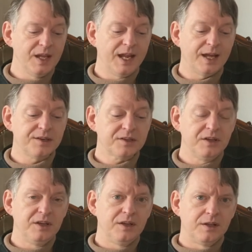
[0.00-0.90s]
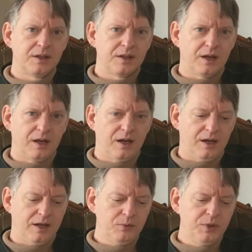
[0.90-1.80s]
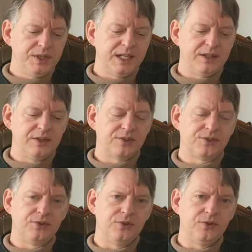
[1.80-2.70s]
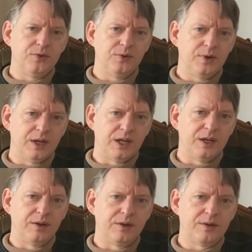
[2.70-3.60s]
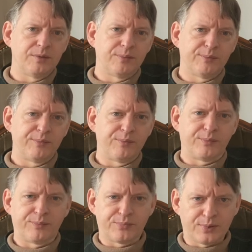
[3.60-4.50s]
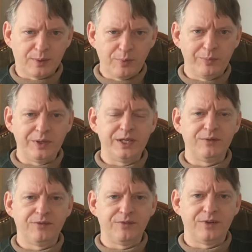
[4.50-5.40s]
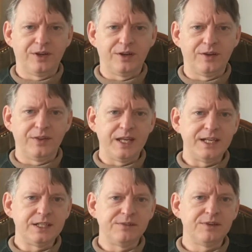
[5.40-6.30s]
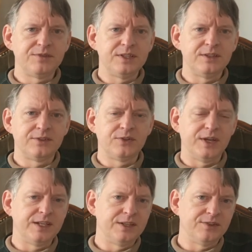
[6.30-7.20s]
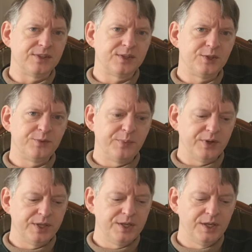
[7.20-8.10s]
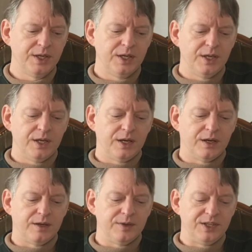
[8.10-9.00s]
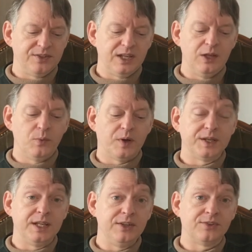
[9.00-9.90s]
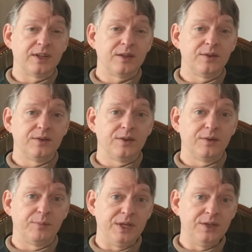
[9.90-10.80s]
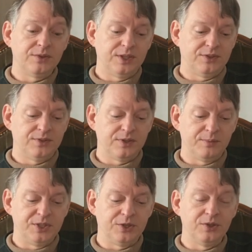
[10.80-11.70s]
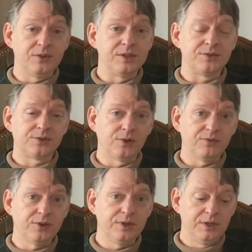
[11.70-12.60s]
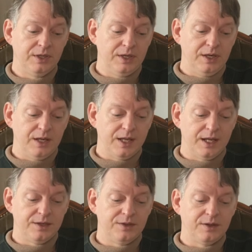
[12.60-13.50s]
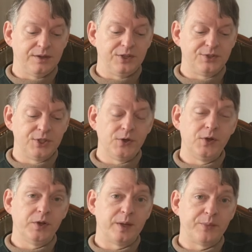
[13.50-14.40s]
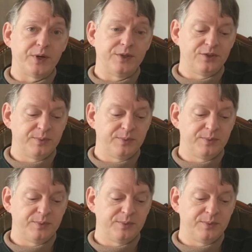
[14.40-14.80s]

And I would date this to uh, probably uh, the 1850s to 1860s period. Uh, it's a key one, key set piece. Its uh, material is silver. And uh, the serial number on this